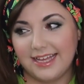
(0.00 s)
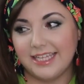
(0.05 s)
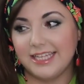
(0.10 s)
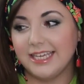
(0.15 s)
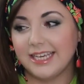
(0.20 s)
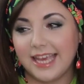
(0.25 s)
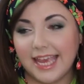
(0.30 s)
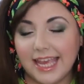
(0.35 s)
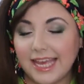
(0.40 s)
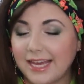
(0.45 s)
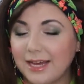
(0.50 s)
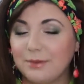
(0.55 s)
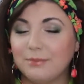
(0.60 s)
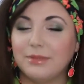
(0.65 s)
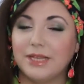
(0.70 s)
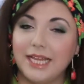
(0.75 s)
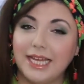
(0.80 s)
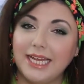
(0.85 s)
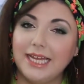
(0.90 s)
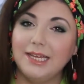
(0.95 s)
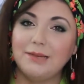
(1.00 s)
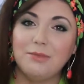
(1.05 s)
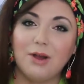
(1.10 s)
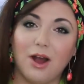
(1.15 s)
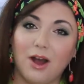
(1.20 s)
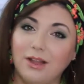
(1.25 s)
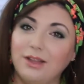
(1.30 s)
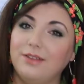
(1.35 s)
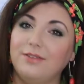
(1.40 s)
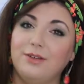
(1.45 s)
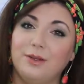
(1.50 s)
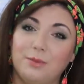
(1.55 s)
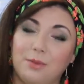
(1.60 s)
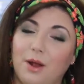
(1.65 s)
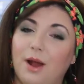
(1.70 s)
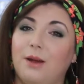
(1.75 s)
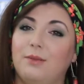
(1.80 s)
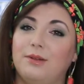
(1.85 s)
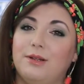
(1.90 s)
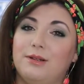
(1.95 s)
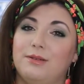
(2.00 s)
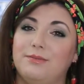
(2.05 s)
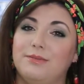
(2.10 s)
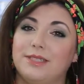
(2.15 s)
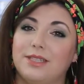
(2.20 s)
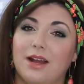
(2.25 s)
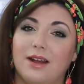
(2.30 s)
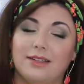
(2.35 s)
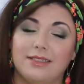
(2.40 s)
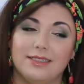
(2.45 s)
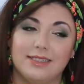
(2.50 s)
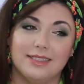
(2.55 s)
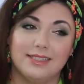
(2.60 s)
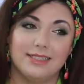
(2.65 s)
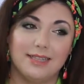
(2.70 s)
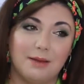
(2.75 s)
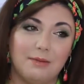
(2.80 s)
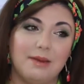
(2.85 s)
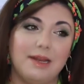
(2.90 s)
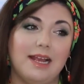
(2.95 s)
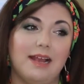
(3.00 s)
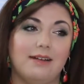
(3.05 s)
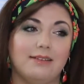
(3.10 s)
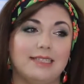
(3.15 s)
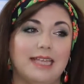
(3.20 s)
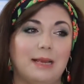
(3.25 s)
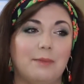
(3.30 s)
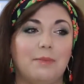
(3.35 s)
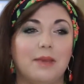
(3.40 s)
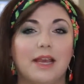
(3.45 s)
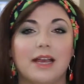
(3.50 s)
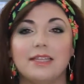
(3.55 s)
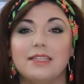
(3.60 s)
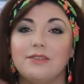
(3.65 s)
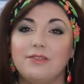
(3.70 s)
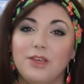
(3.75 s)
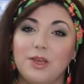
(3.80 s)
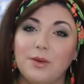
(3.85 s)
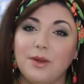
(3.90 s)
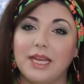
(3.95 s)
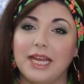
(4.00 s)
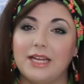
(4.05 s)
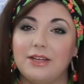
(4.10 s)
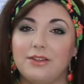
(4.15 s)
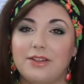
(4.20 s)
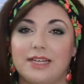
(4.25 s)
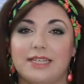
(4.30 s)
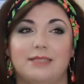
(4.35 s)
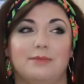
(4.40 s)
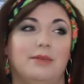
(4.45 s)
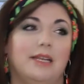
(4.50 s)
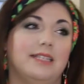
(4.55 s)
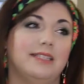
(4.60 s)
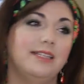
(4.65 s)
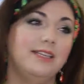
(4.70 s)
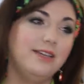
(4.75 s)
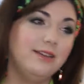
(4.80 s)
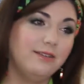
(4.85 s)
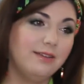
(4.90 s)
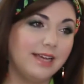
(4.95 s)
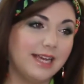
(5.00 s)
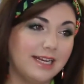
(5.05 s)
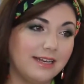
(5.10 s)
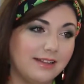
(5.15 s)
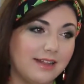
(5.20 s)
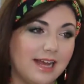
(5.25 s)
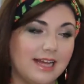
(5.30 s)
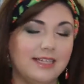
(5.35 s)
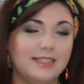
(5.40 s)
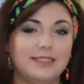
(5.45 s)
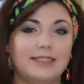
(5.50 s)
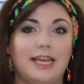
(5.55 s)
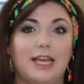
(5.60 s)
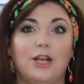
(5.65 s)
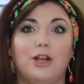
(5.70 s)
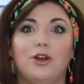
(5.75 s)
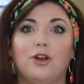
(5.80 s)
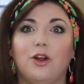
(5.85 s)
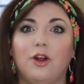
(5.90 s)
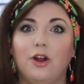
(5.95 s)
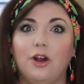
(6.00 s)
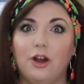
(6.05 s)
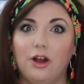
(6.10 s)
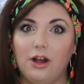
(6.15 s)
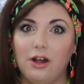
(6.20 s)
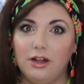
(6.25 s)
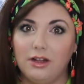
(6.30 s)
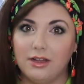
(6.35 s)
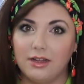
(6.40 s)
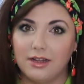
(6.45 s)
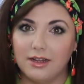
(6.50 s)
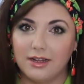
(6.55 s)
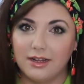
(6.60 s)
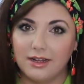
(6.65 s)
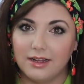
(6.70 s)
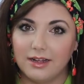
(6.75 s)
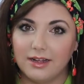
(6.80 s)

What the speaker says: you can't blame all of your problems on somebody else. Like, because of you, I can't do this. Because of you, I can't do that. It's like, girl,